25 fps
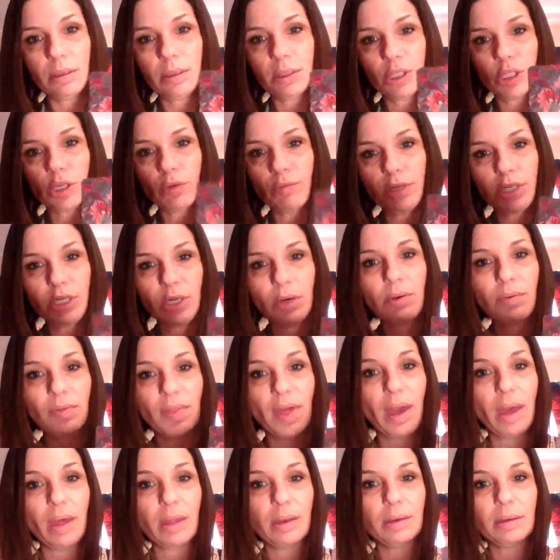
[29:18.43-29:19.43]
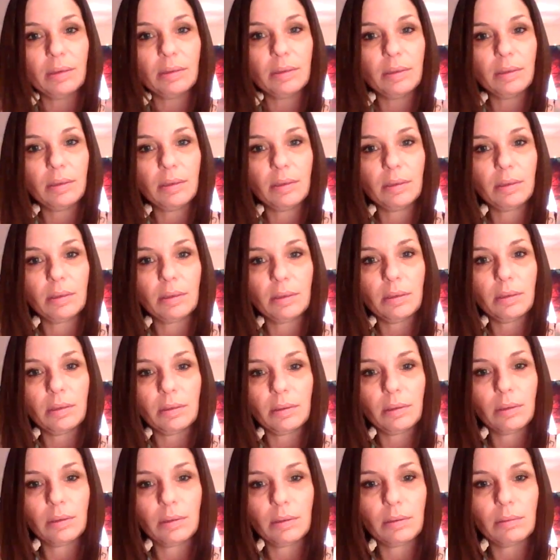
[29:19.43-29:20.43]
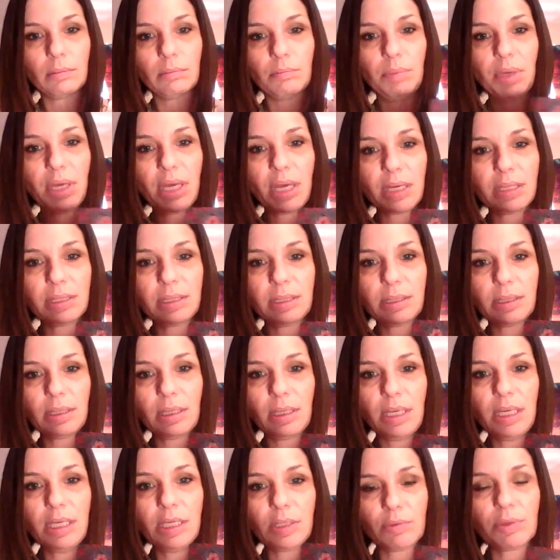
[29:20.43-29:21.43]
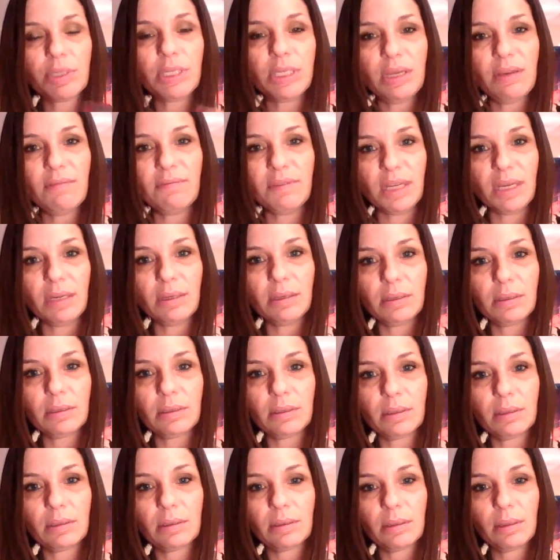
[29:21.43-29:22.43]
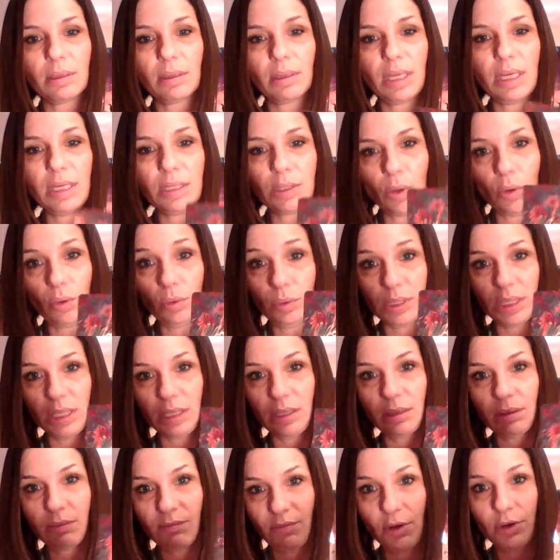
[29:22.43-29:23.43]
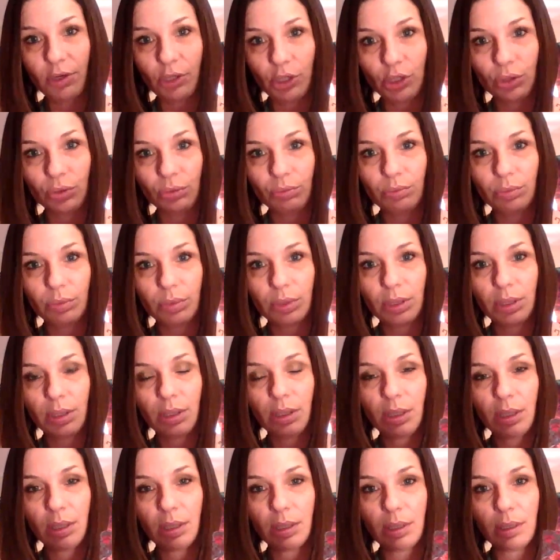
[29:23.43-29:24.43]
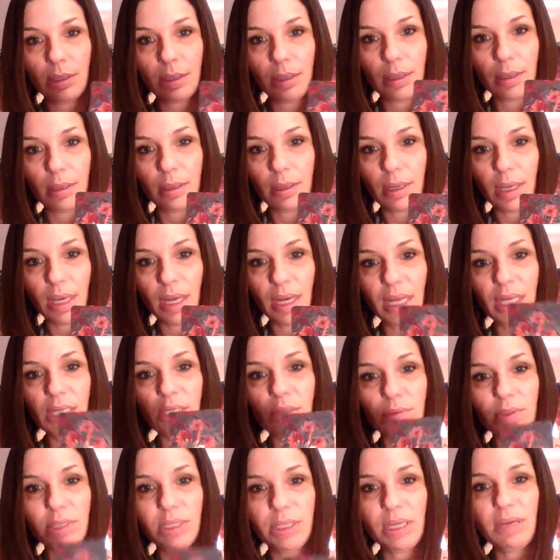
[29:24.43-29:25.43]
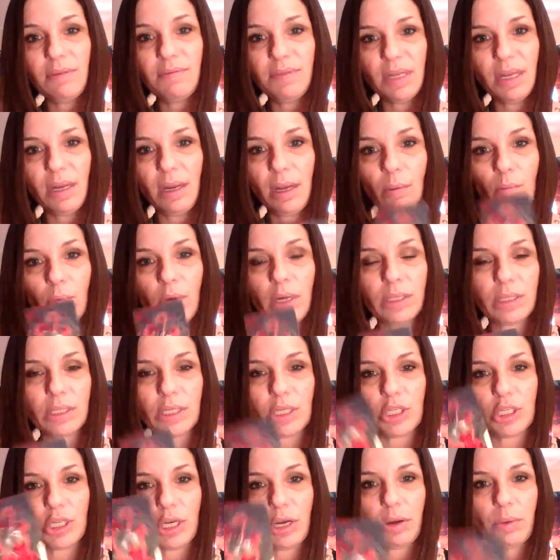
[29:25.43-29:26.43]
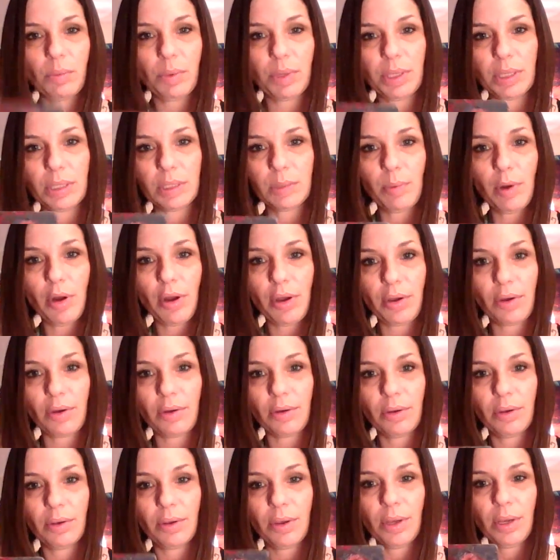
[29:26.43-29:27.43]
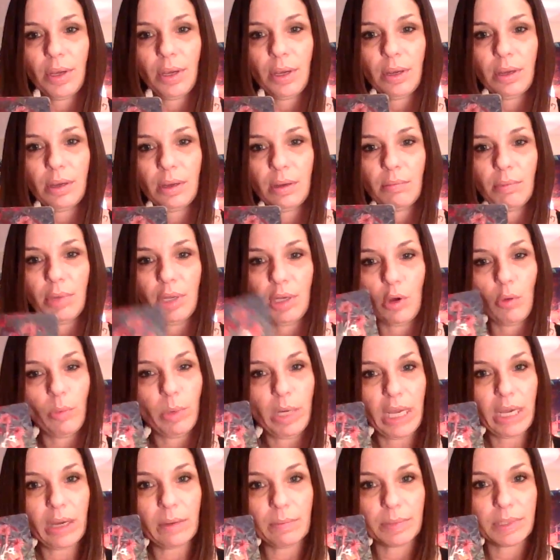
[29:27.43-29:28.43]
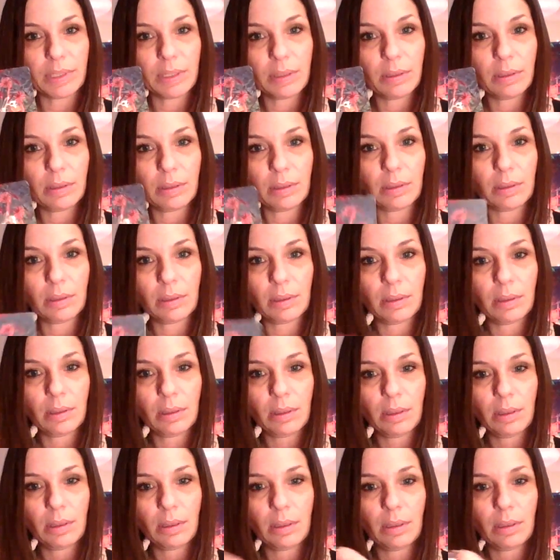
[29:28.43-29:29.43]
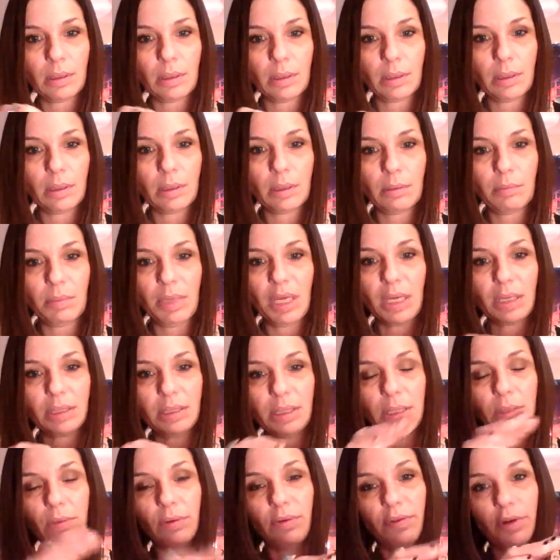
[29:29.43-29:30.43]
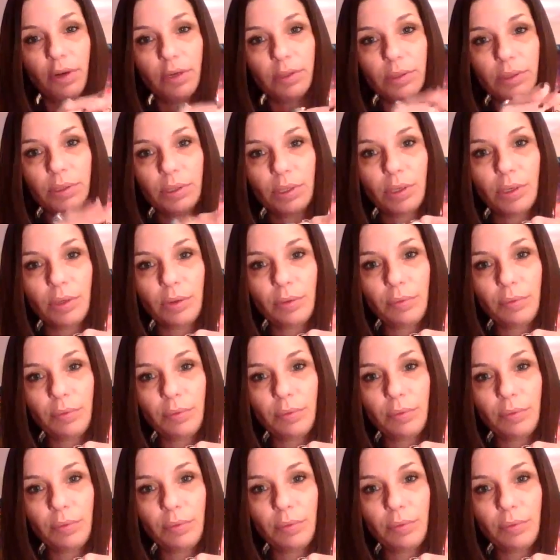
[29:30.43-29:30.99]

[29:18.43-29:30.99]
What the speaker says: to return that. Because he's received it. He's holding virtue. And he's received it and wants to share it with his partner. But nobody comes. Because he's reversed.